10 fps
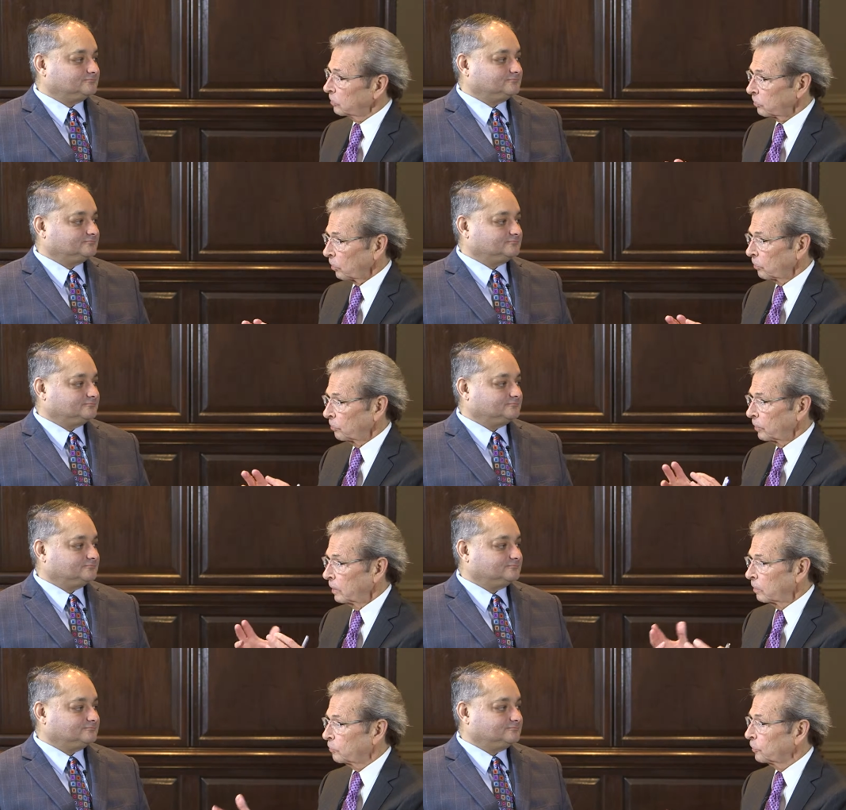Speaker 1: sort of
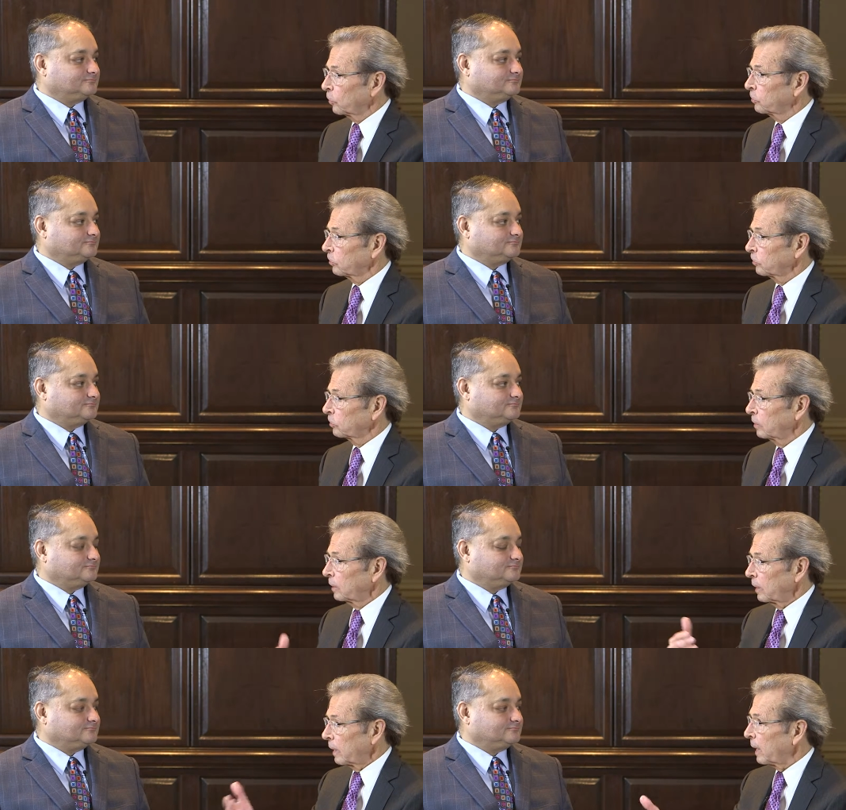influences
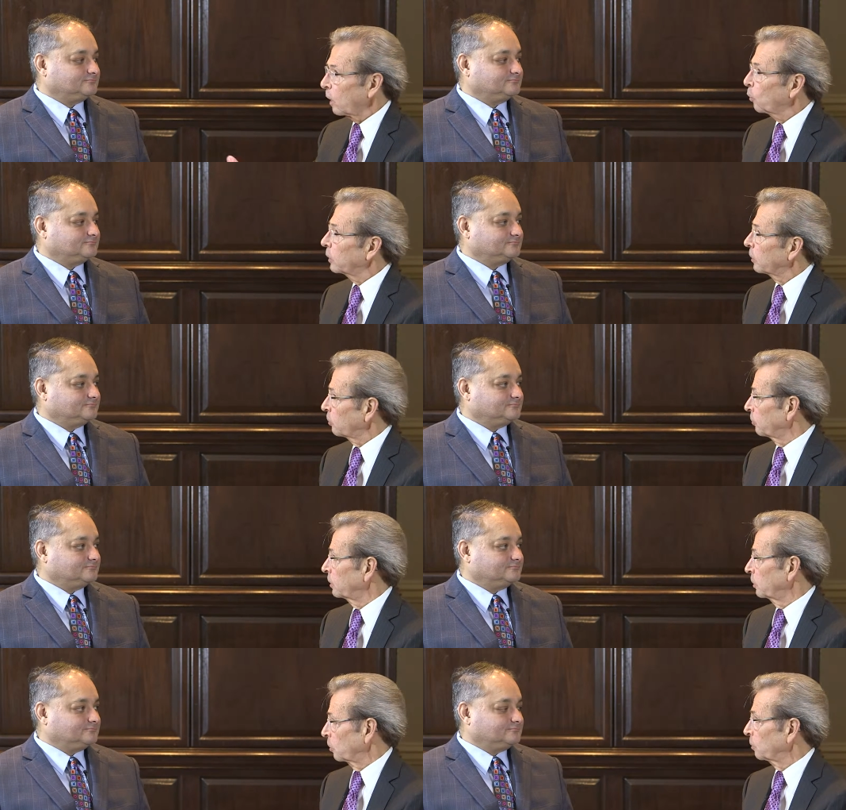how we
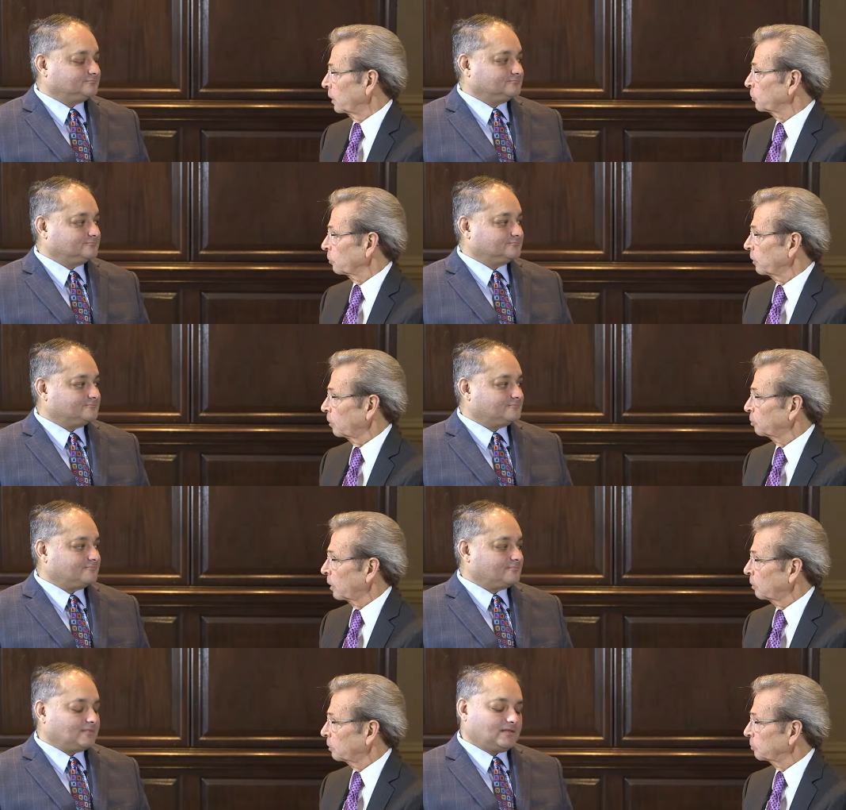intervene on mitral valve
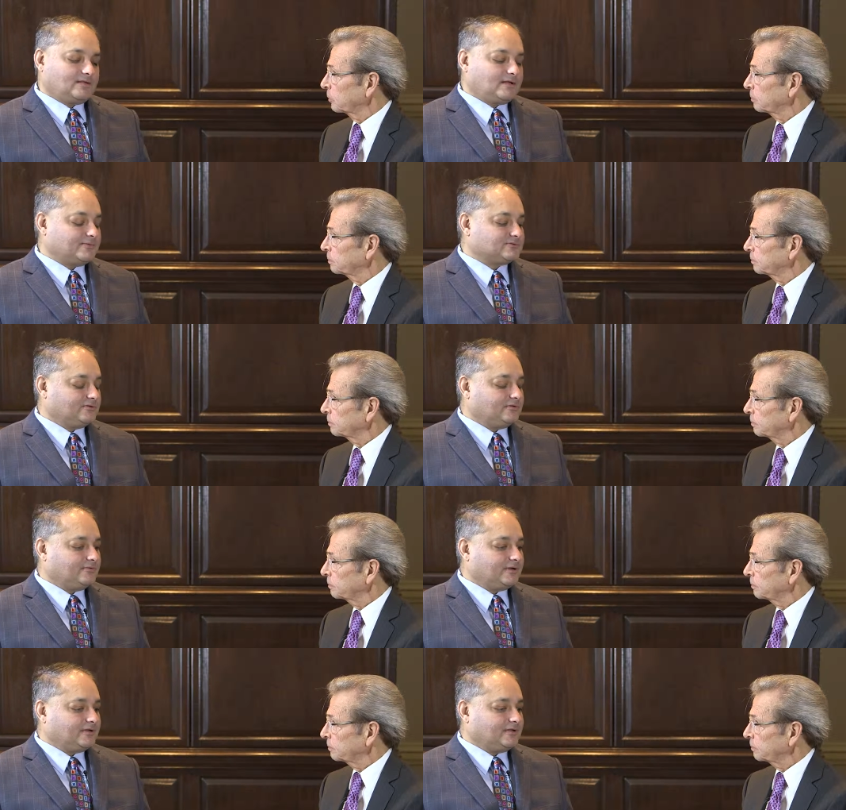problems. Absolutely,
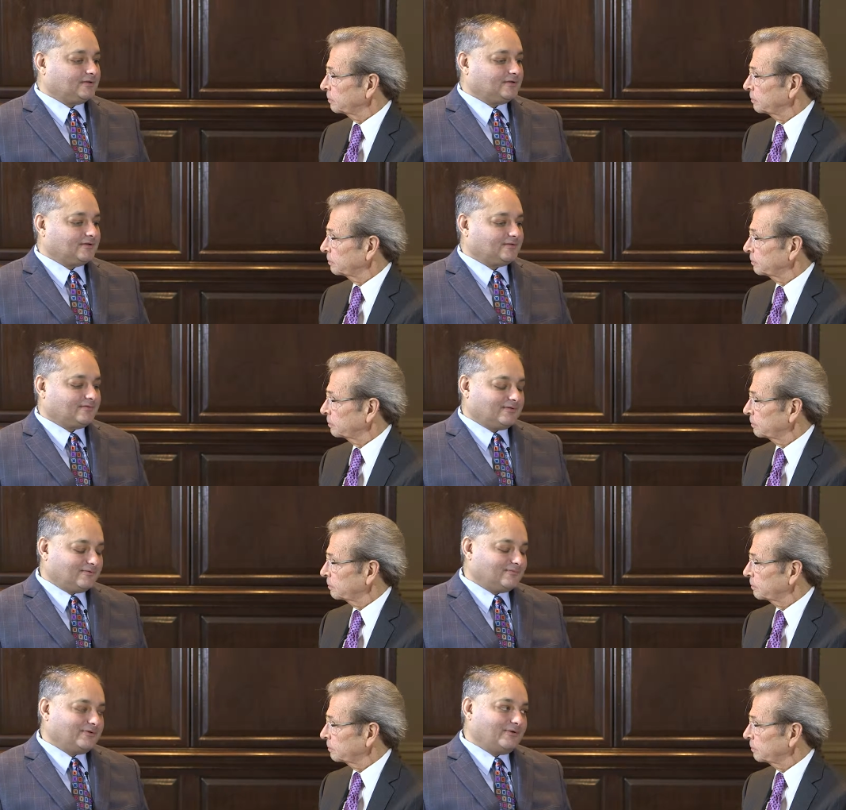Randy, and uh,
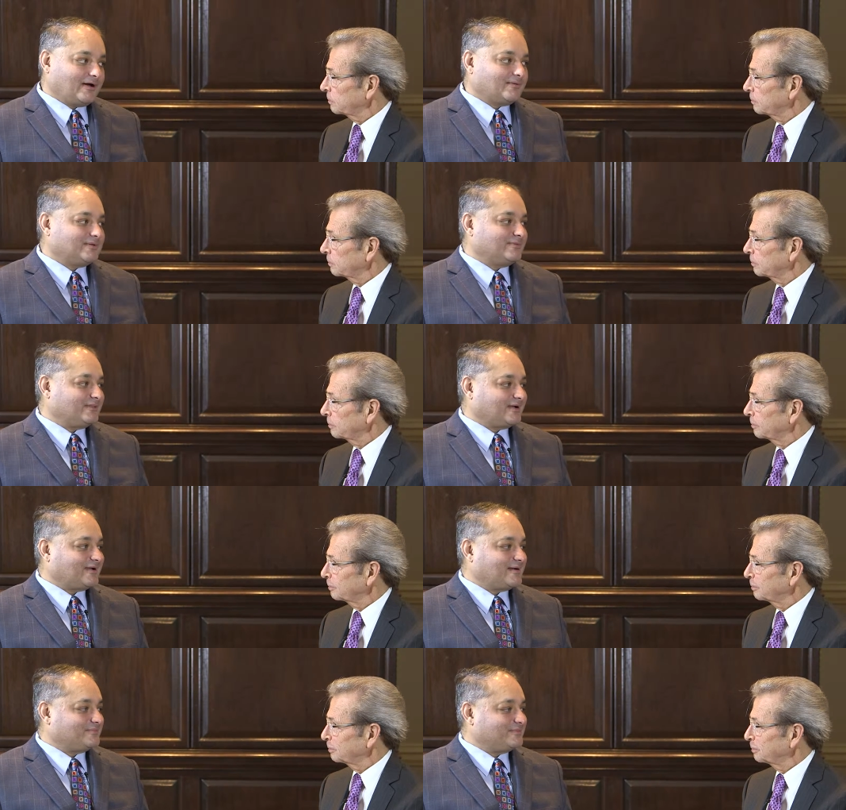you,
Speaker 2: you, honor me with that
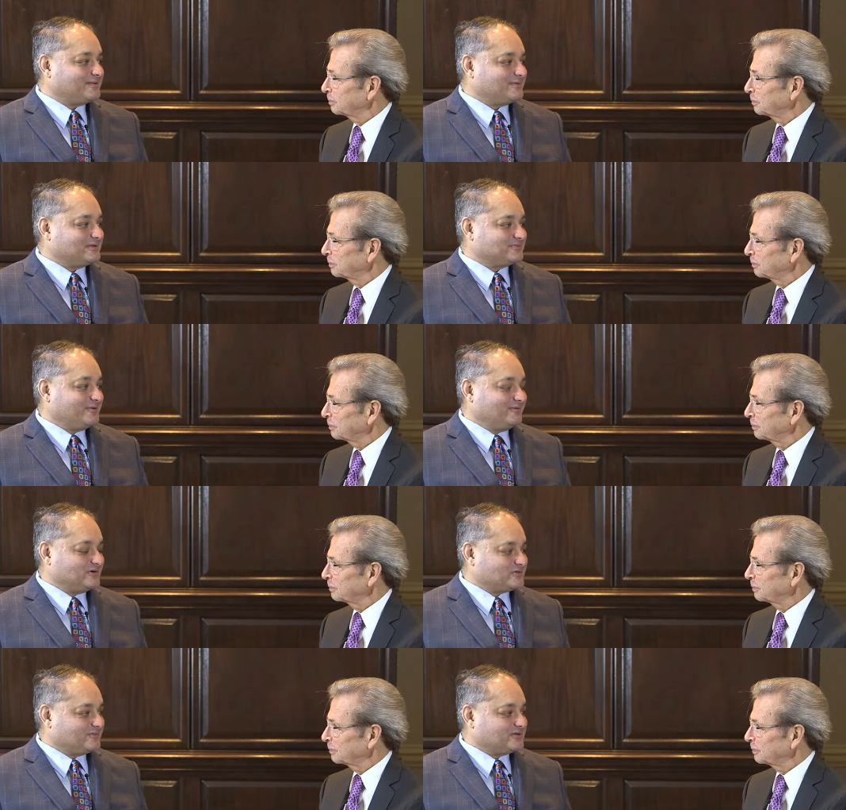compliment because we've
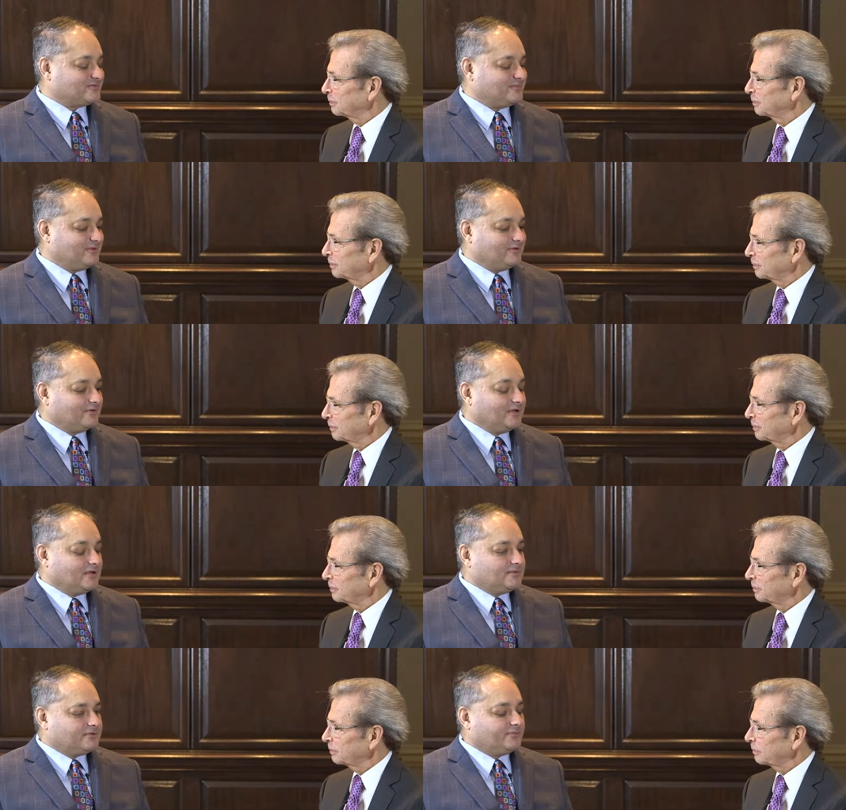learned so much from you.
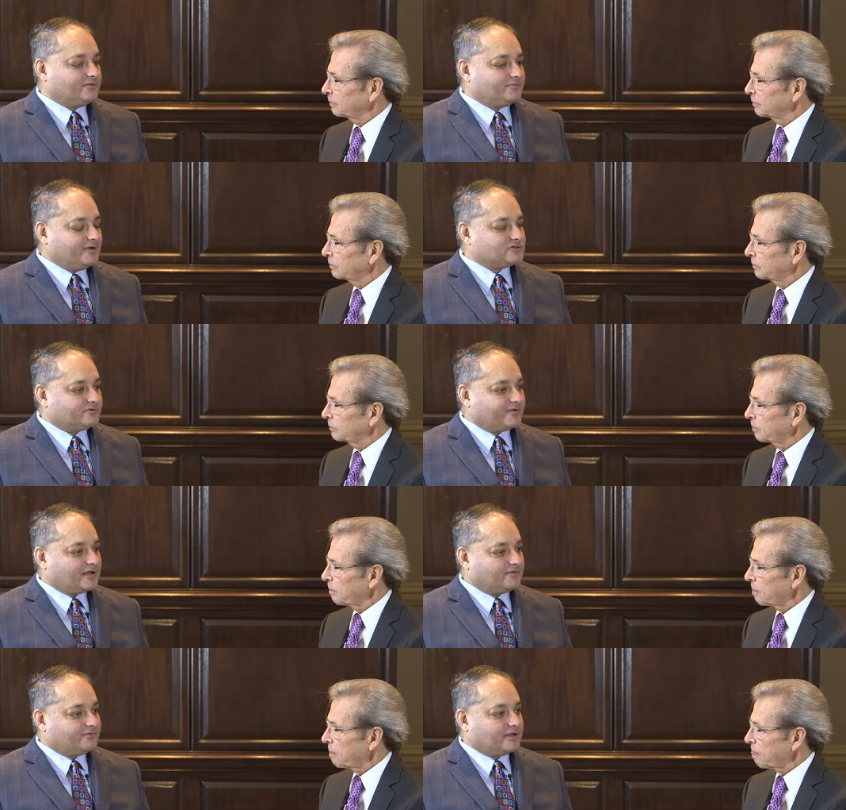But with the mitral
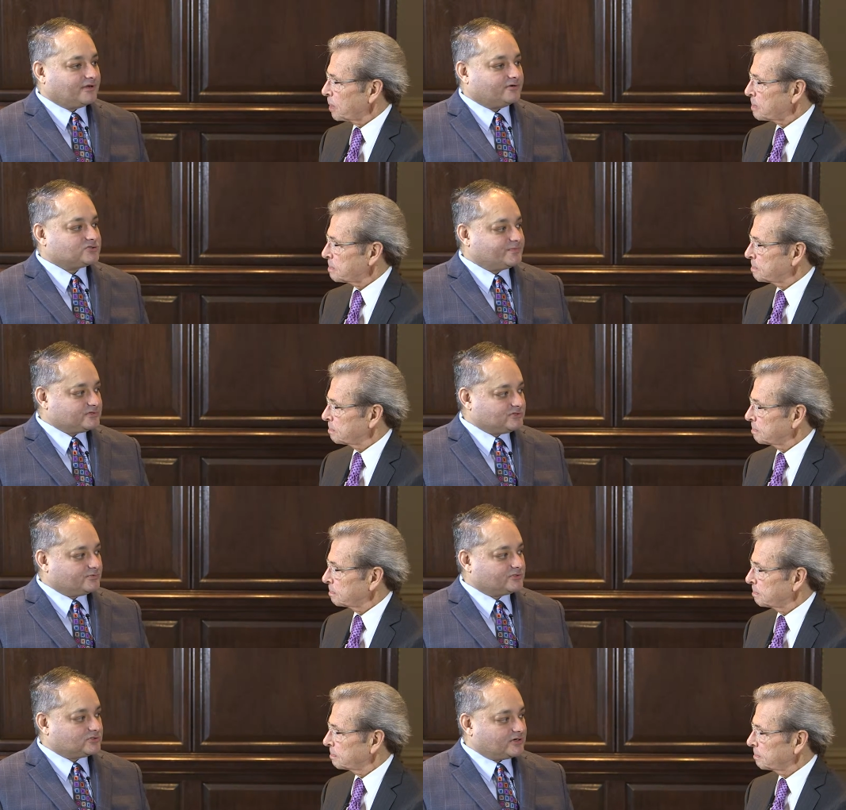valve now, and especially with